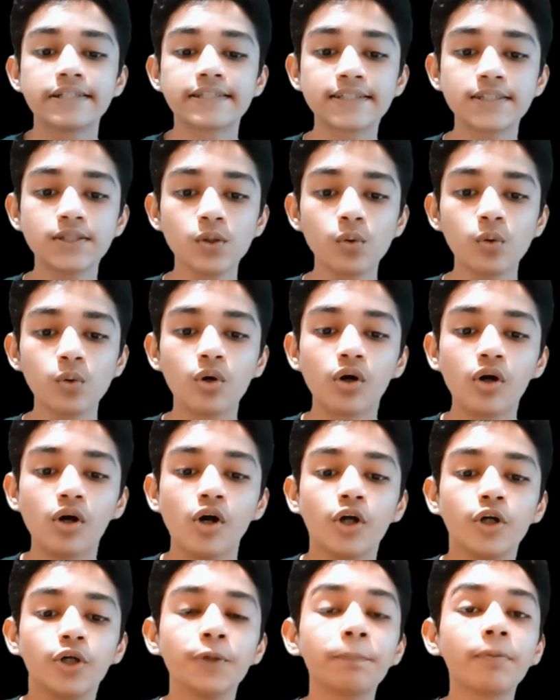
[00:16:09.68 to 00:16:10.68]
So
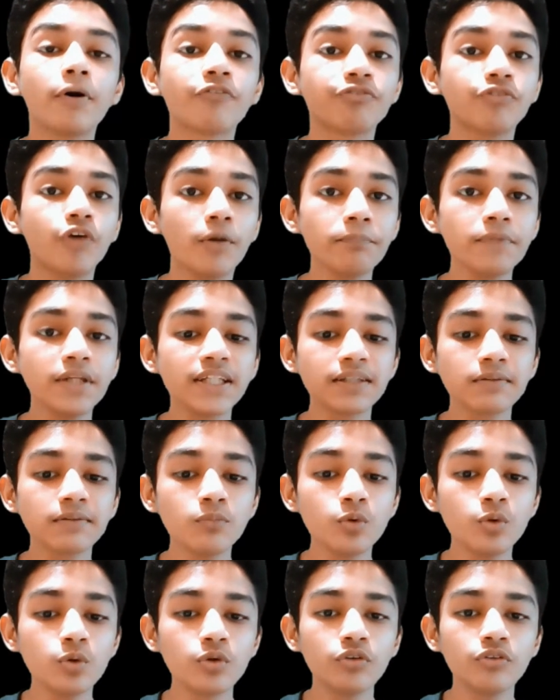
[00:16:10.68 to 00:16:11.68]
to perform this
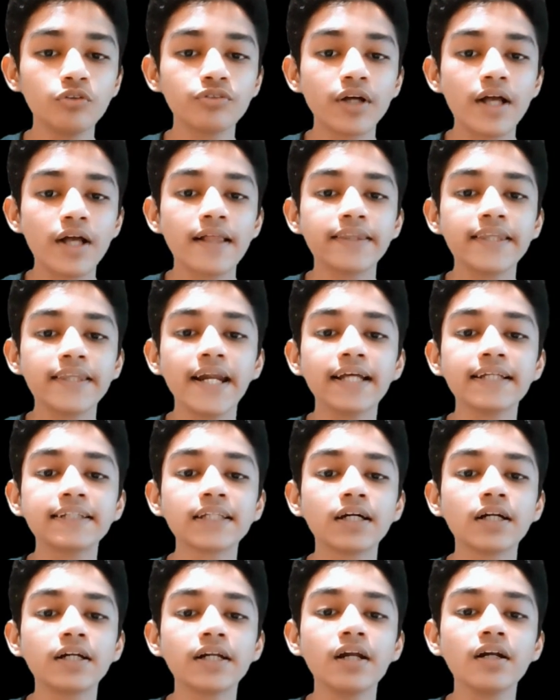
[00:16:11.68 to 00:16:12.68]
move, there are
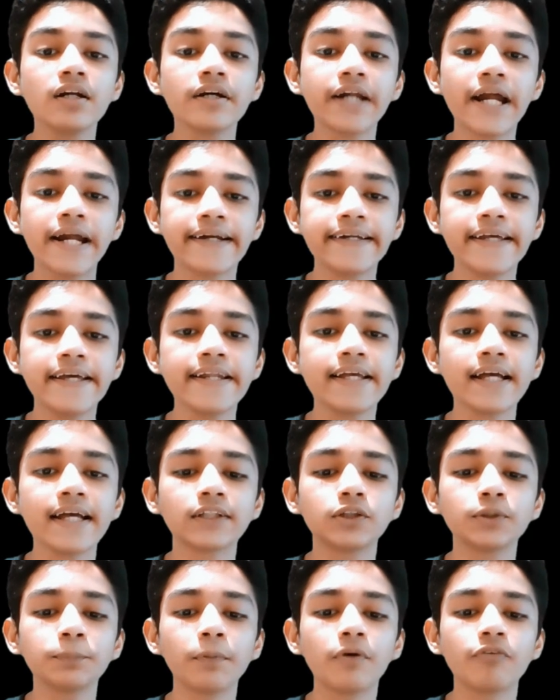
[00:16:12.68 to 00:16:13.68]
certain
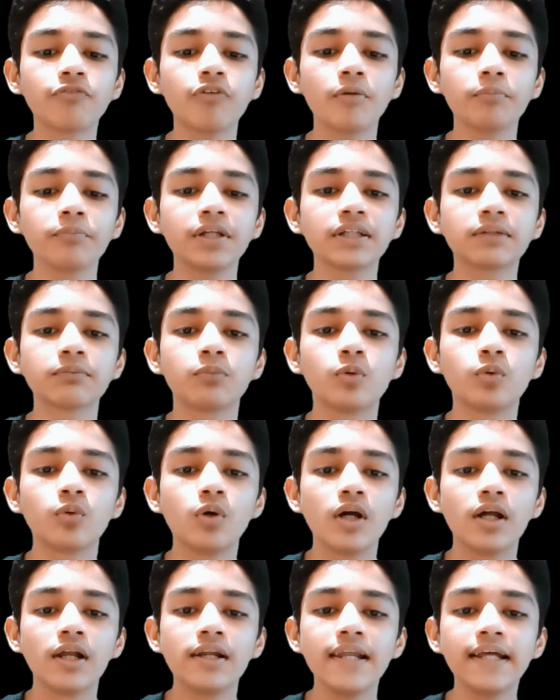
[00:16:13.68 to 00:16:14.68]
criteria to perform this move.
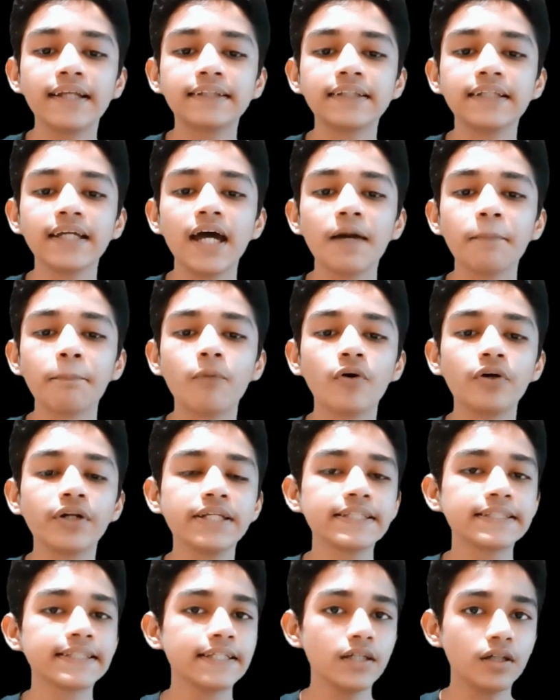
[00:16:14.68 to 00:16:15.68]
Let's say our pawn
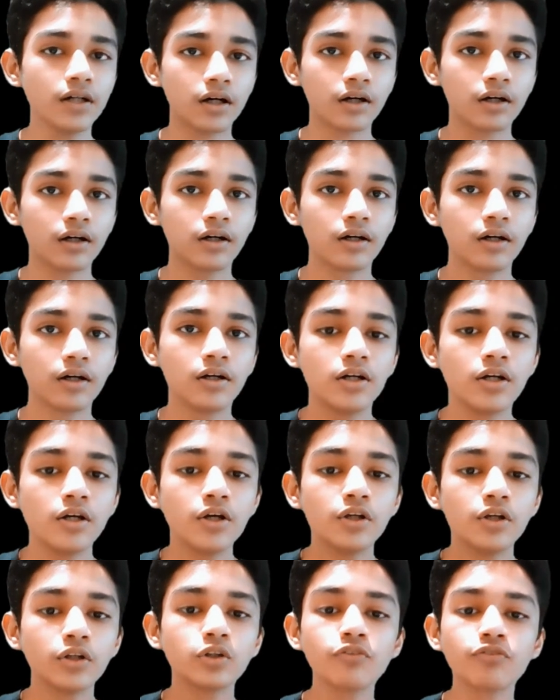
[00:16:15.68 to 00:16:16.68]
is here.
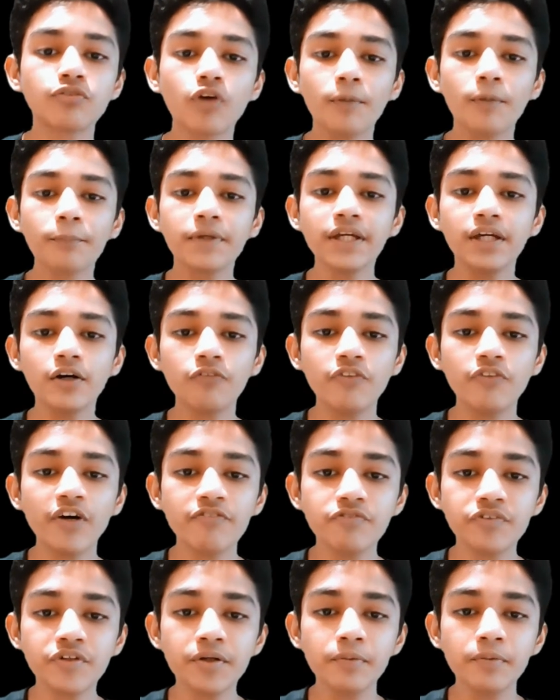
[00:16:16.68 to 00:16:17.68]
So from here,
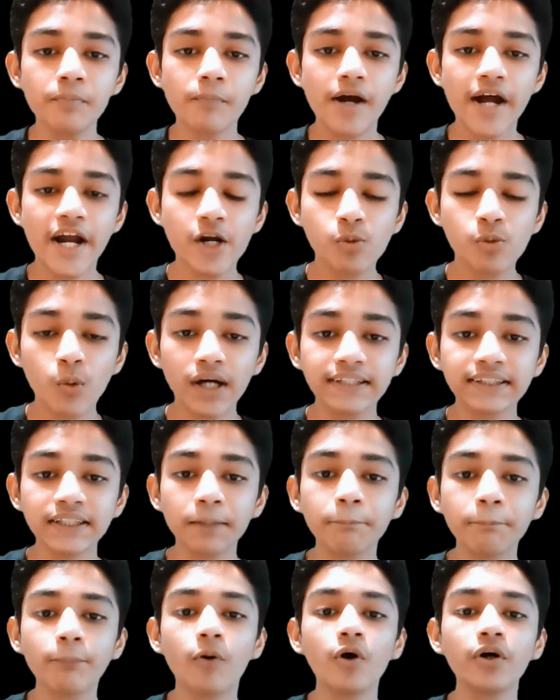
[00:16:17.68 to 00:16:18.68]
when we advance
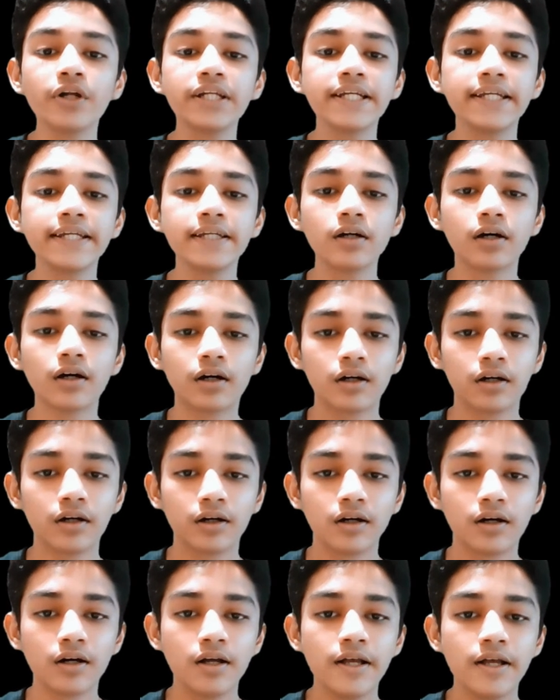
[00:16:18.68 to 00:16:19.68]
our pawn here,
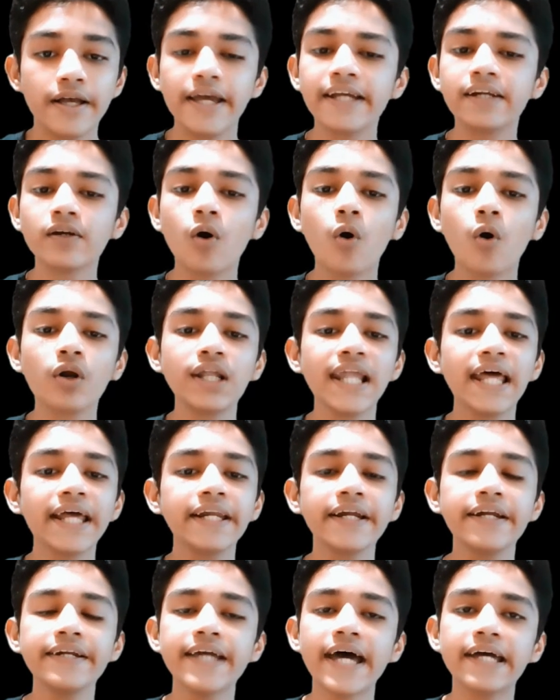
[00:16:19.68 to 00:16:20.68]
in
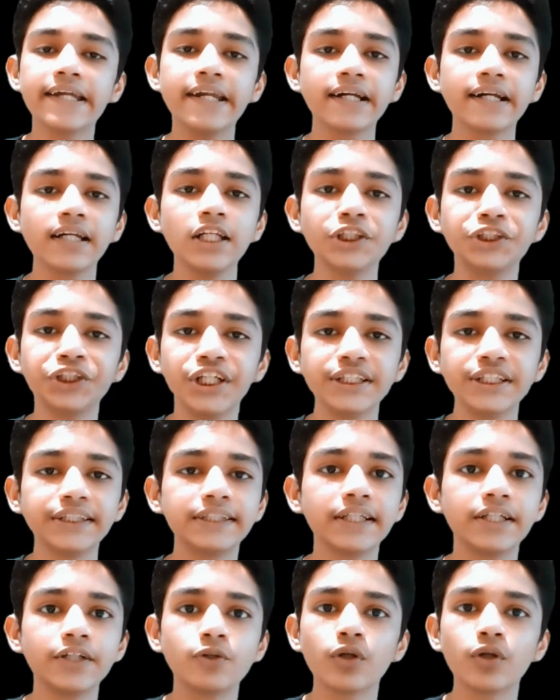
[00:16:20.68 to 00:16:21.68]
online it directly
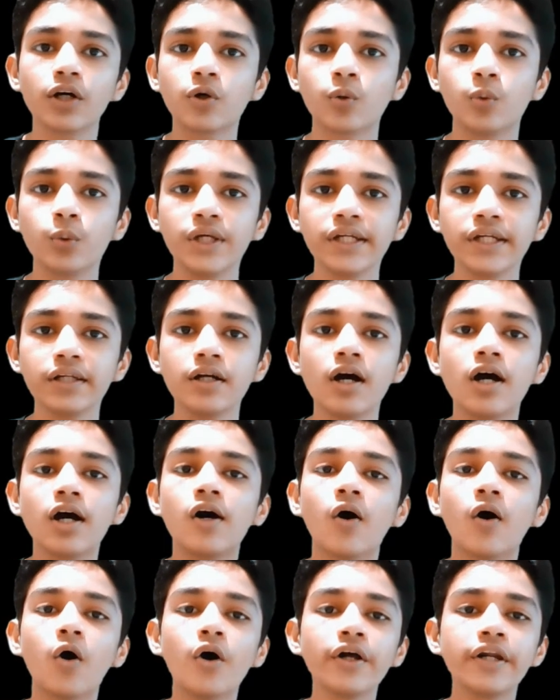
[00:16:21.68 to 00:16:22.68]
changes into the queen
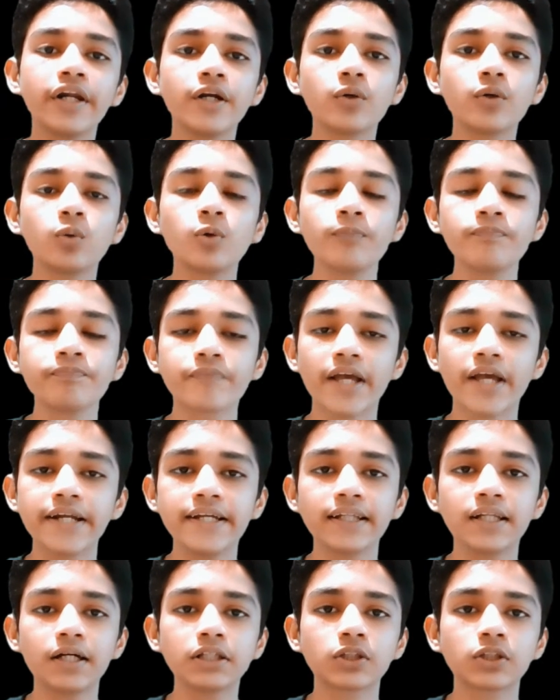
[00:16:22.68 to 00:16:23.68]
or into
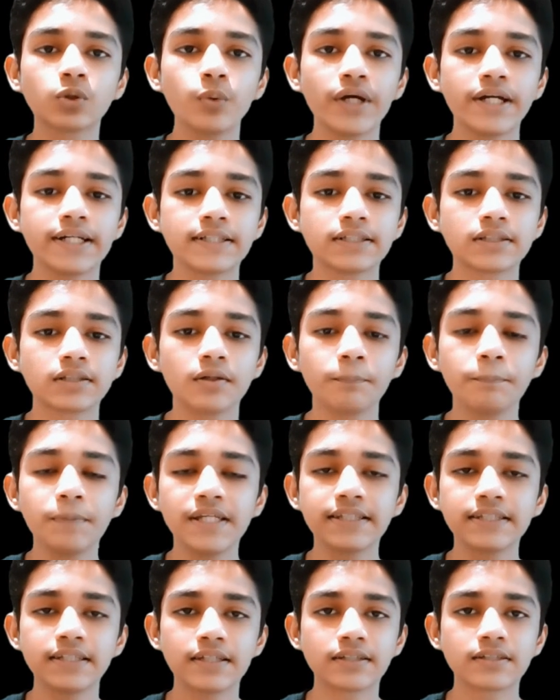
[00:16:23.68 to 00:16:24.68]
any other squares,
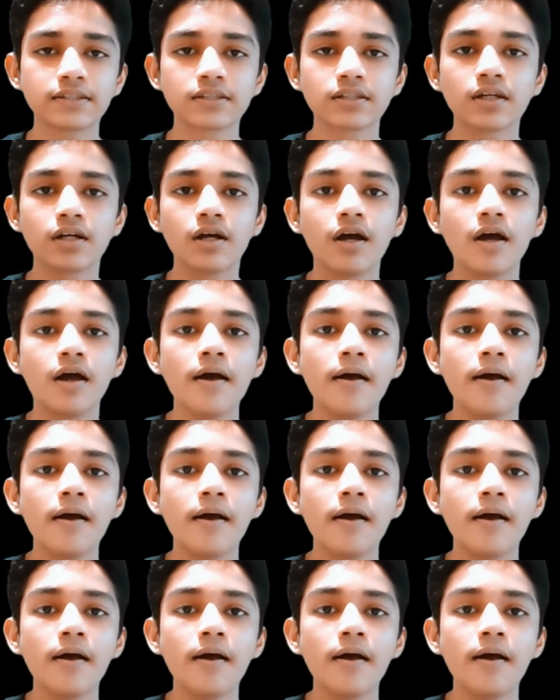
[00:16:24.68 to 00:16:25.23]
pieces.